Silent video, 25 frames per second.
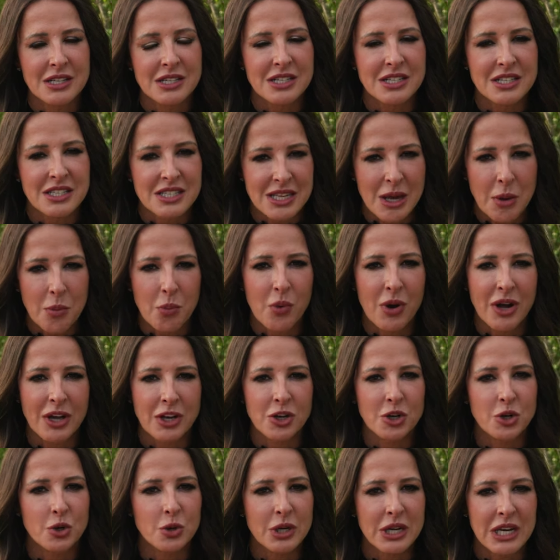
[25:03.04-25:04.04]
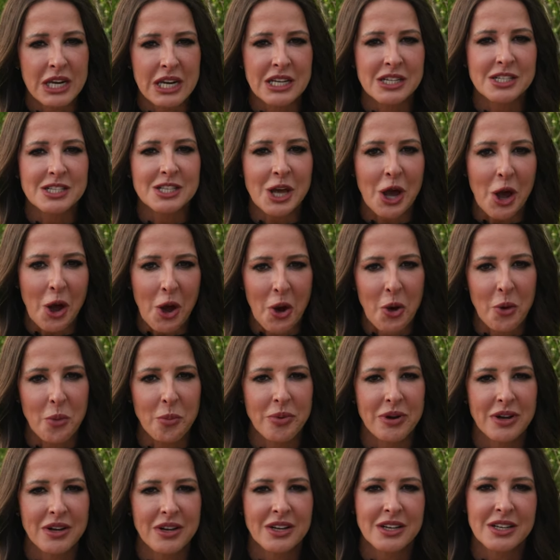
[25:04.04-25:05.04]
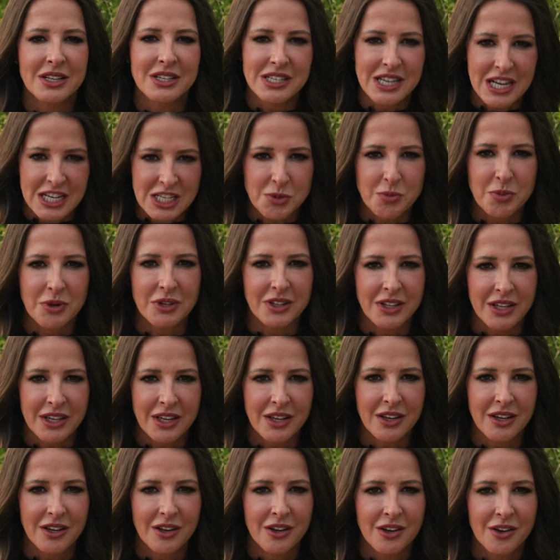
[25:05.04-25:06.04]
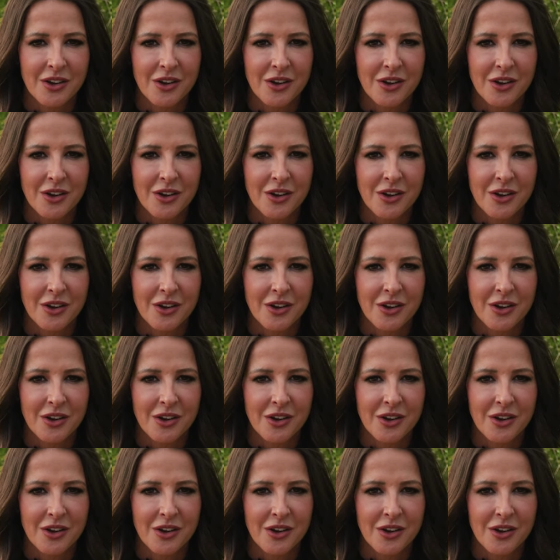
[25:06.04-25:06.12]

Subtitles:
to someone who needs hope desperately?